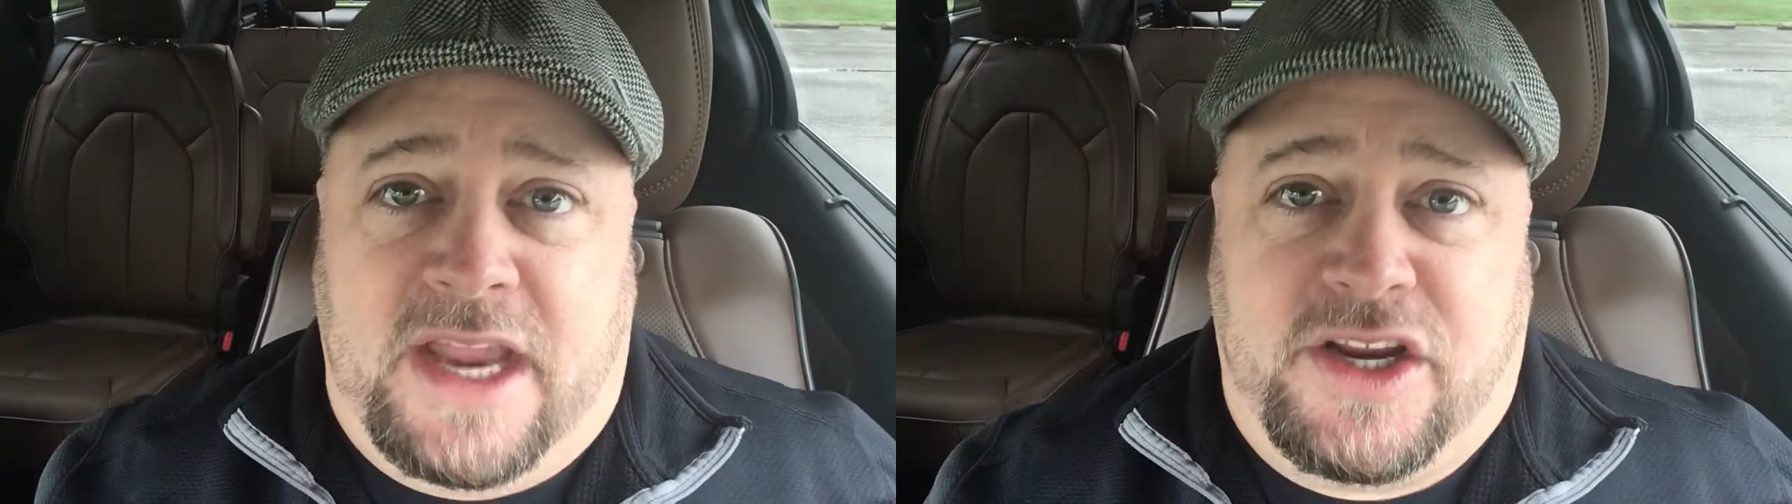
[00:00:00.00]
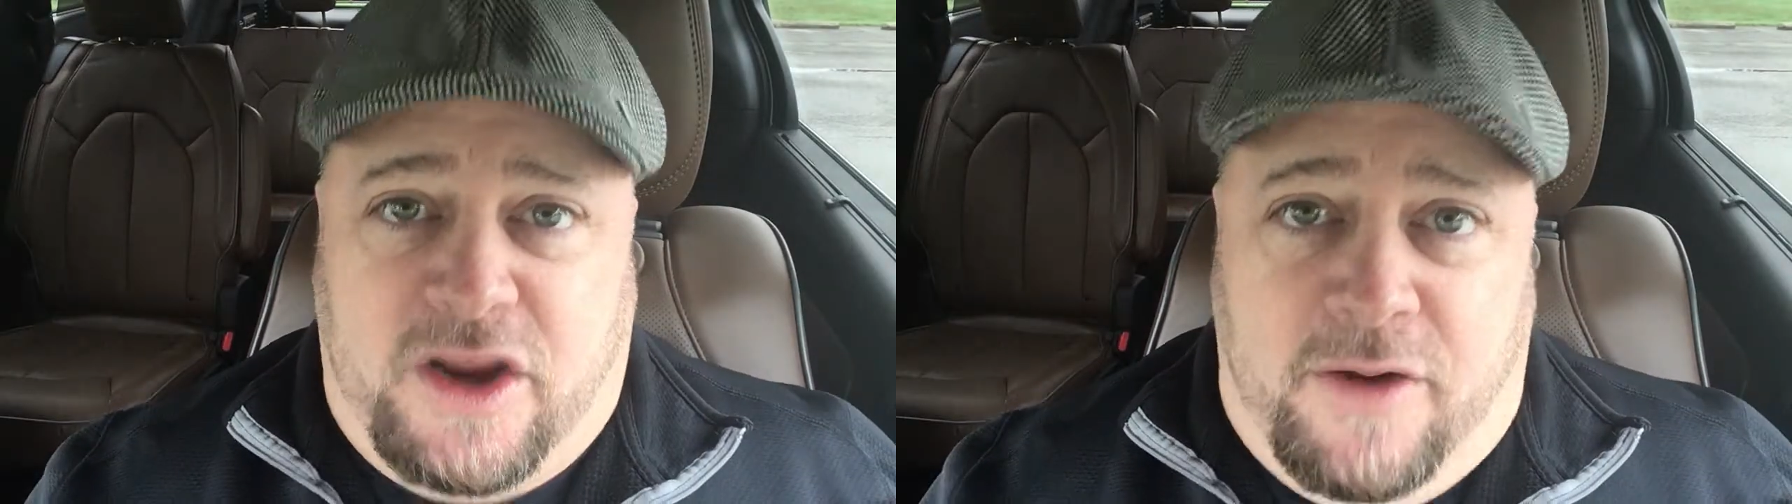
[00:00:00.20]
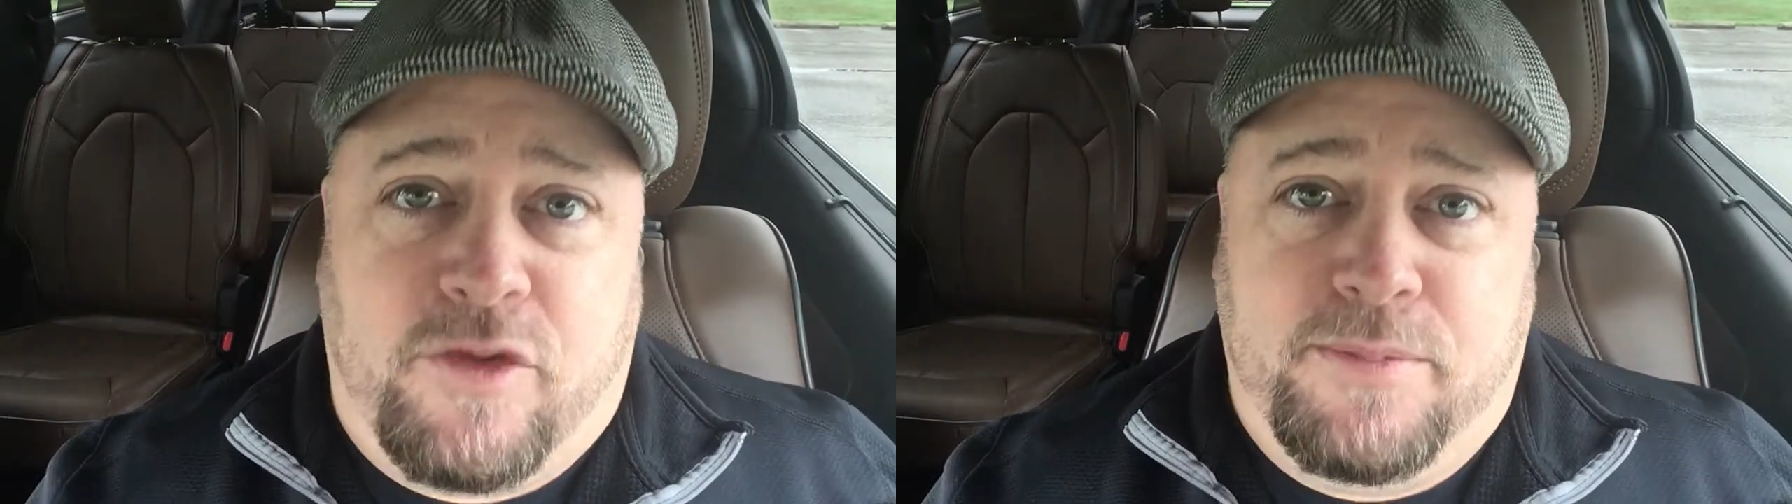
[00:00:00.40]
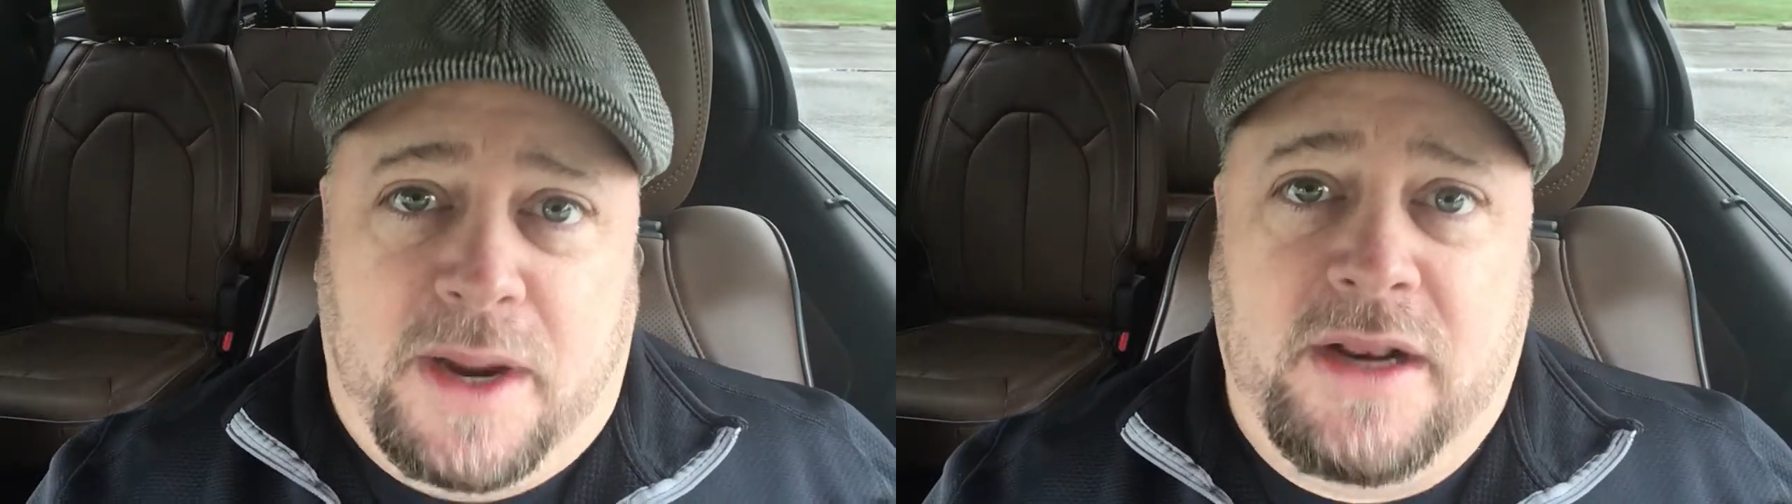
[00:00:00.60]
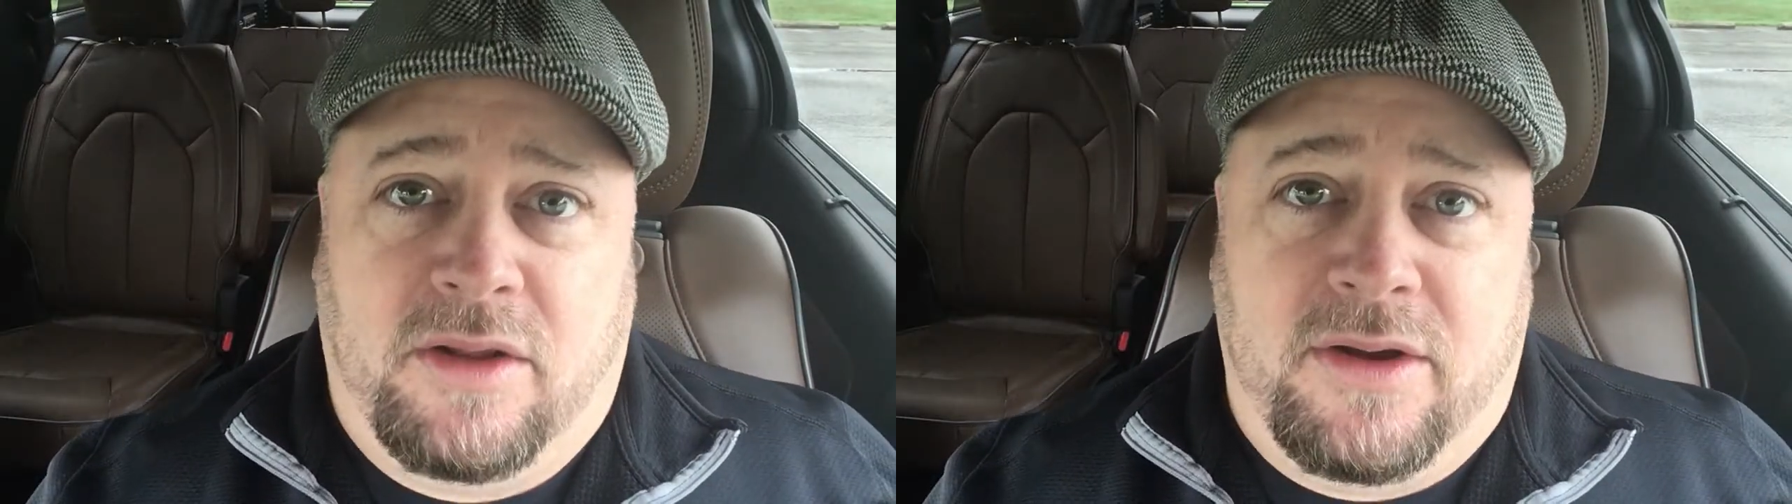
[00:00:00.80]
and governed
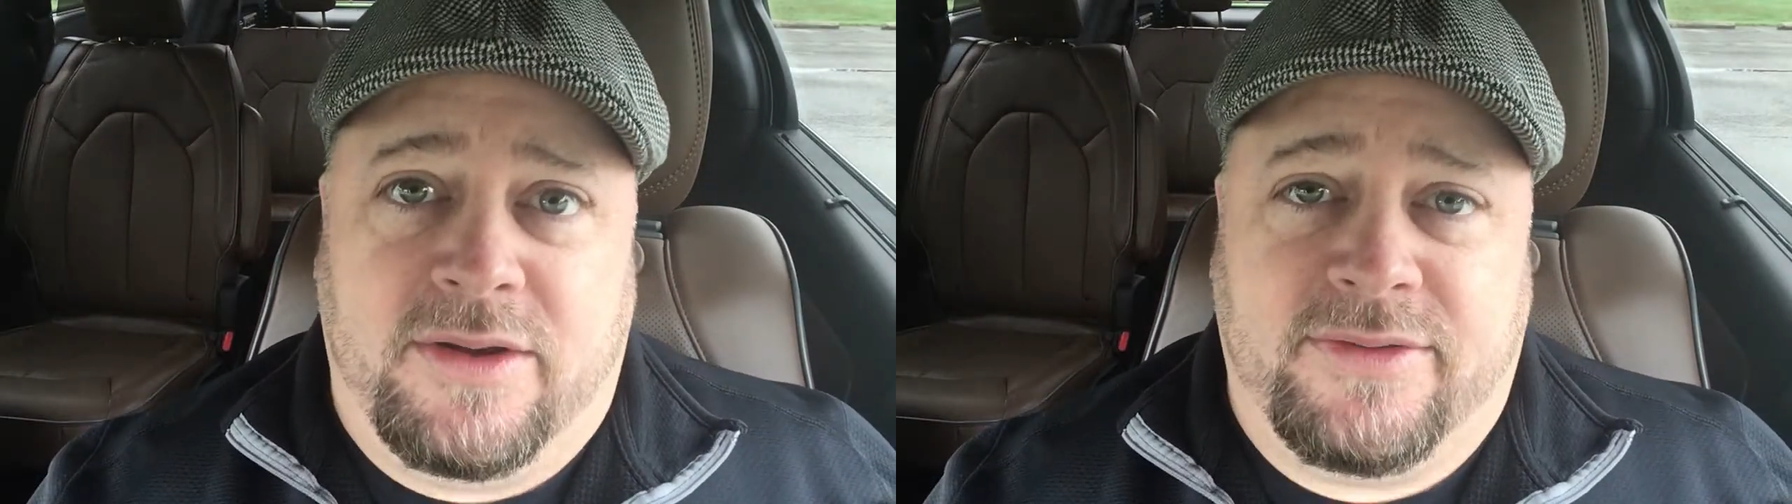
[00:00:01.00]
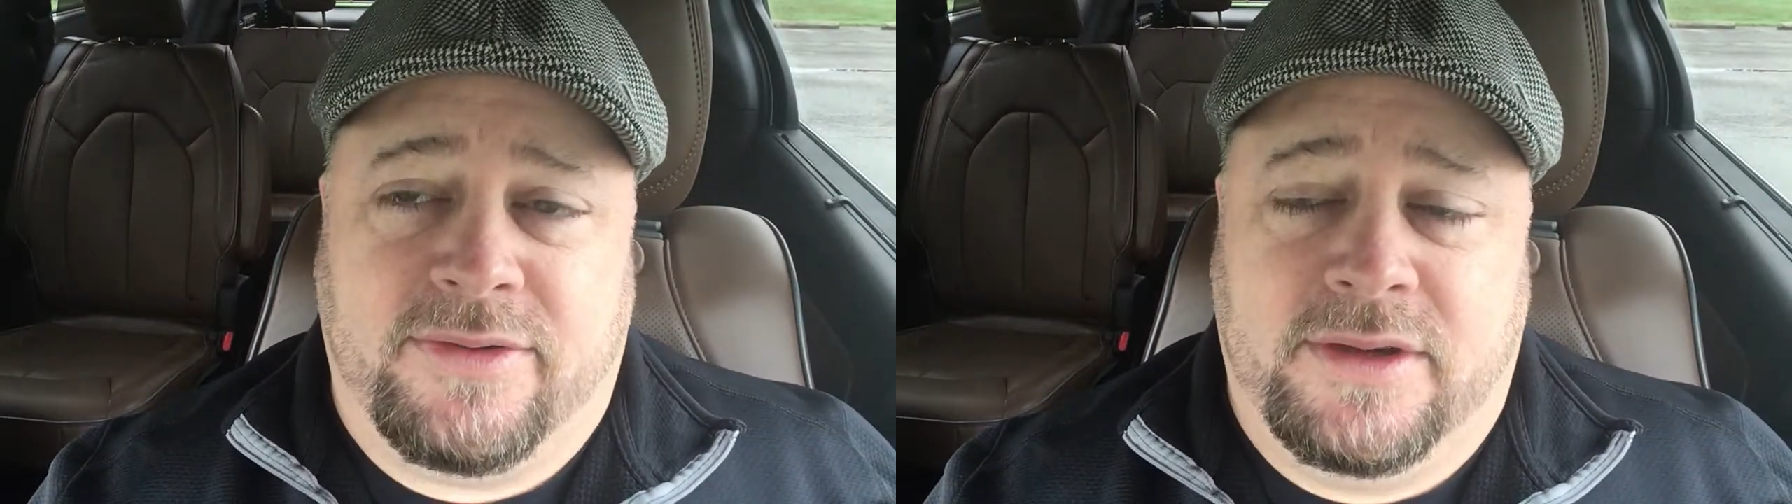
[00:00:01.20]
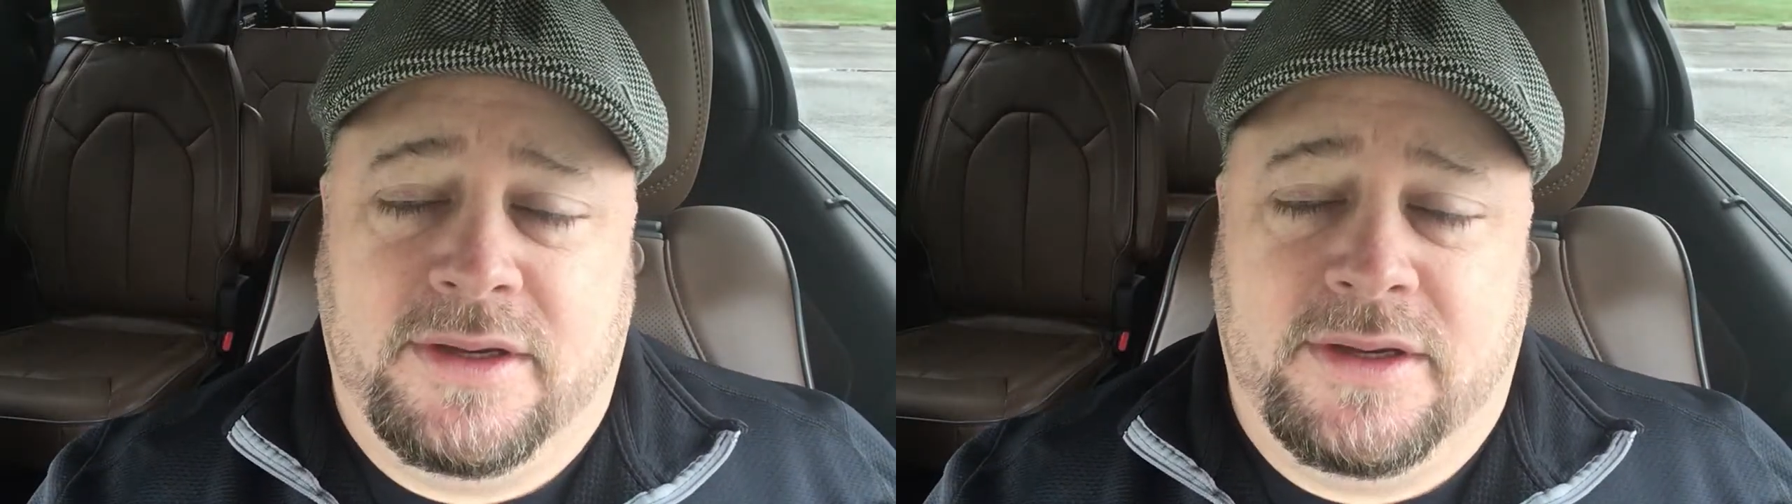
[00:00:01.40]
by laws,